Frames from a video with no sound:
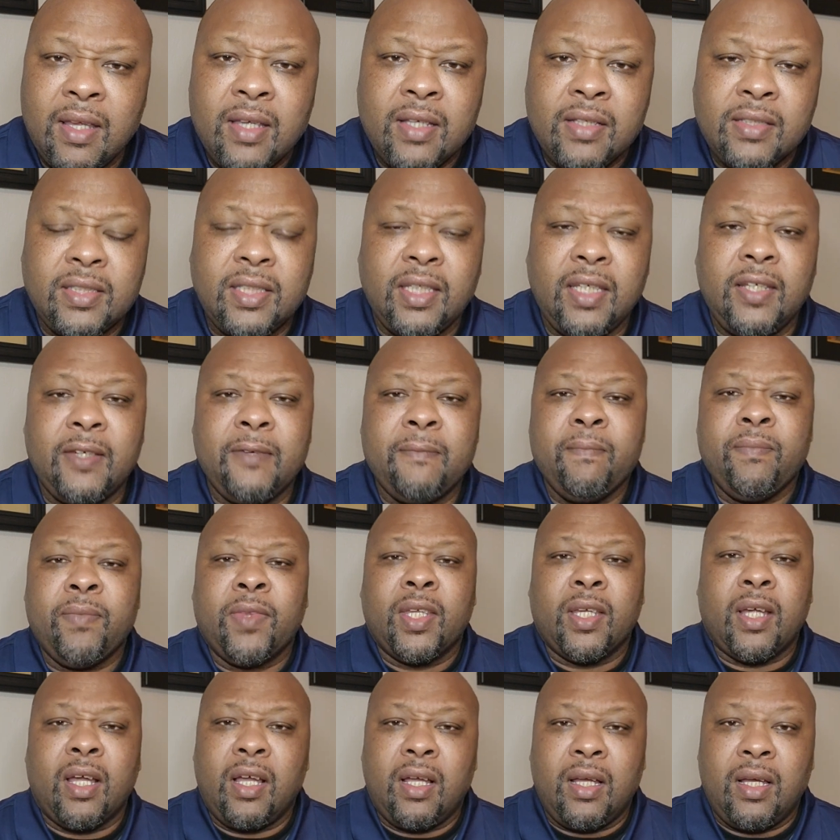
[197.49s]
See,
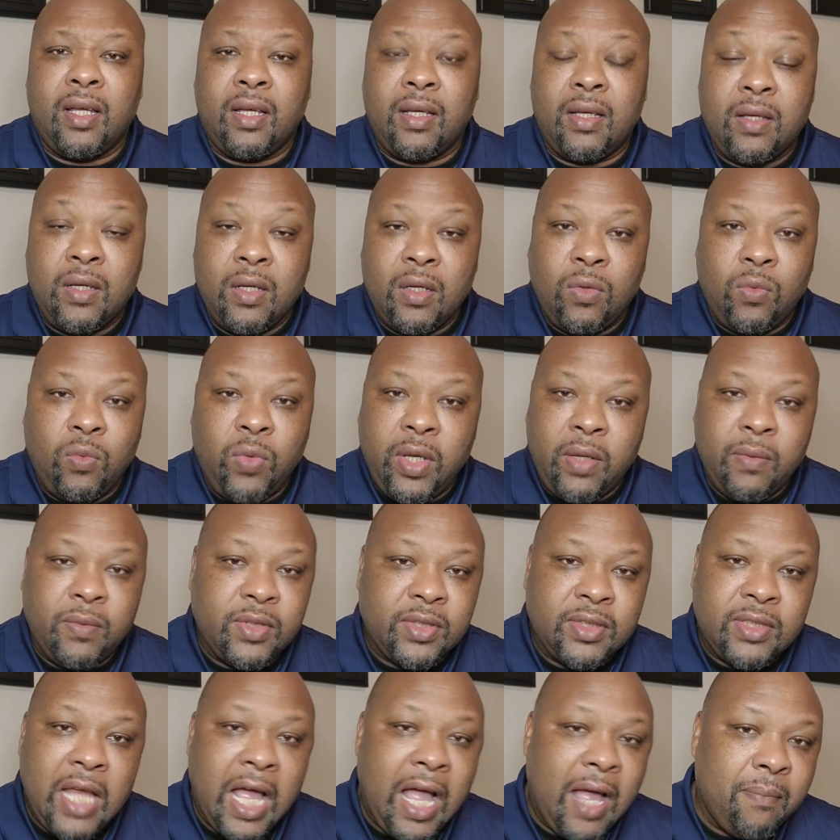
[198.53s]
we was
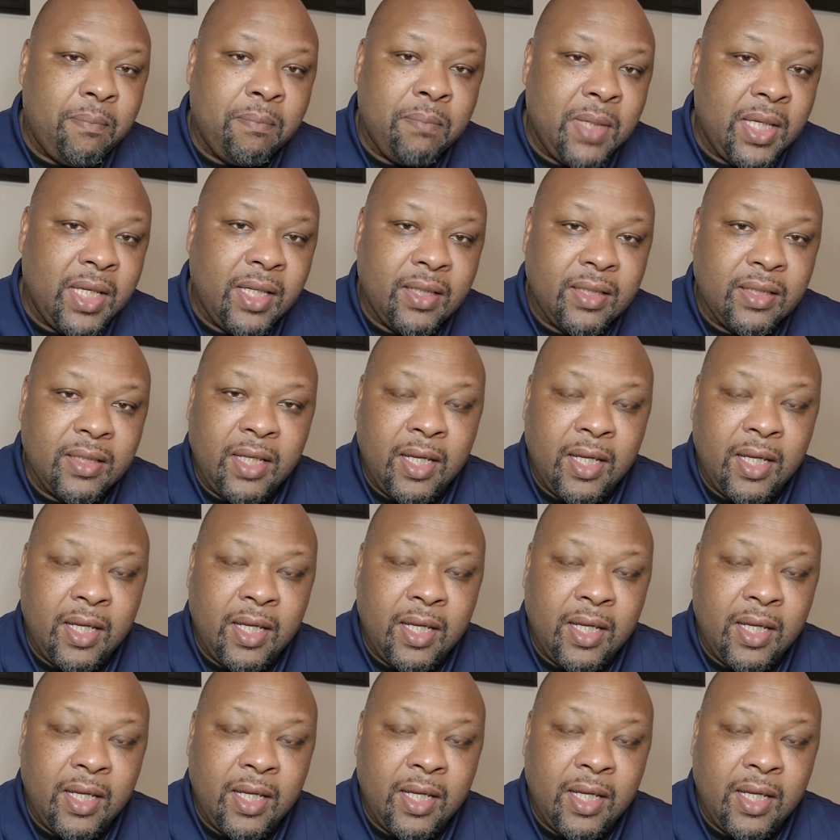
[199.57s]
not meant